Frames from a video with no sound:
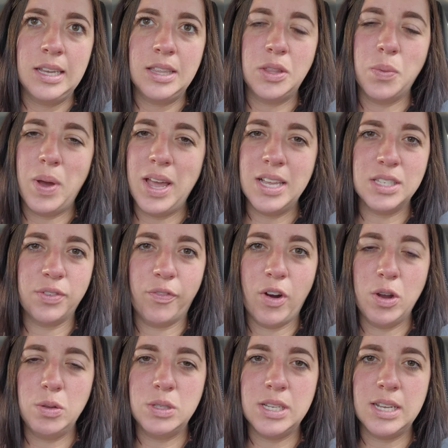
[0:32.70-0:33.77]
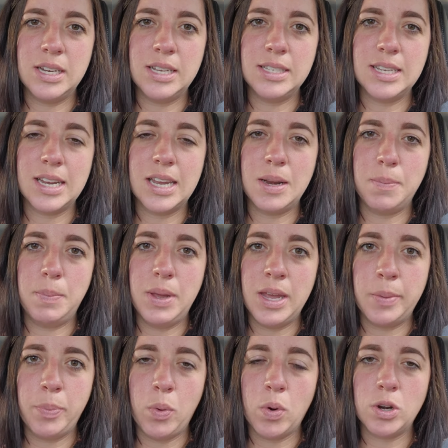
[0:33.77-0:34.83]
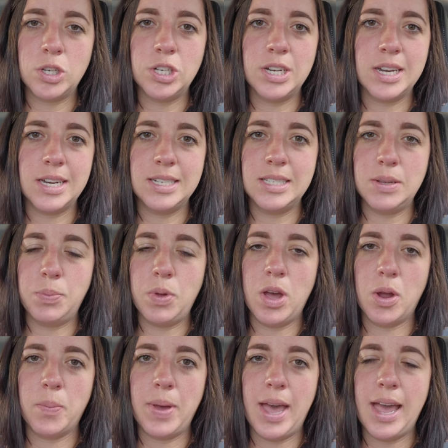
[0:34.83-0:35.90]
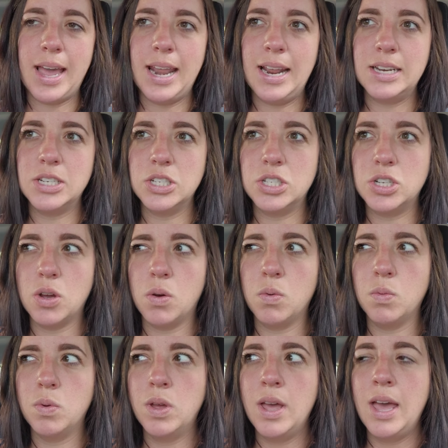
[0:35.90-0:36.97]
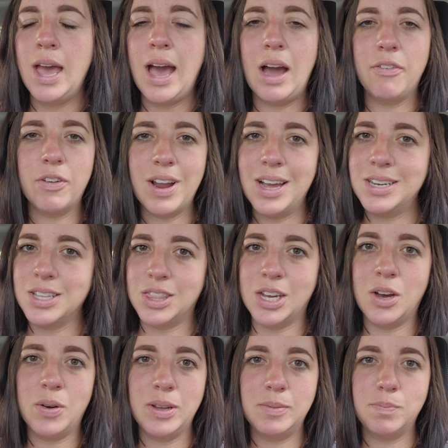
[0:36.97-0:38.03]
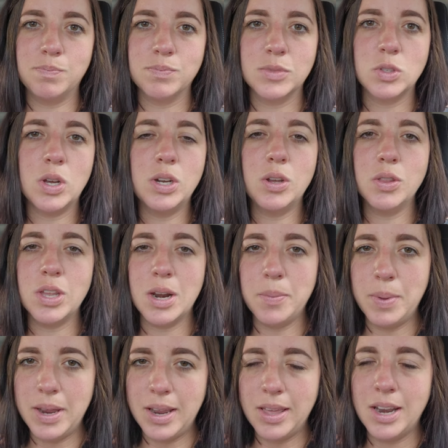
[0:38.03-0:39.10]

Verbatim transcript: the way it's frozen it's like in a big portion in a ziploc bag and i just don't i forgot to thaw it so i don't know that i be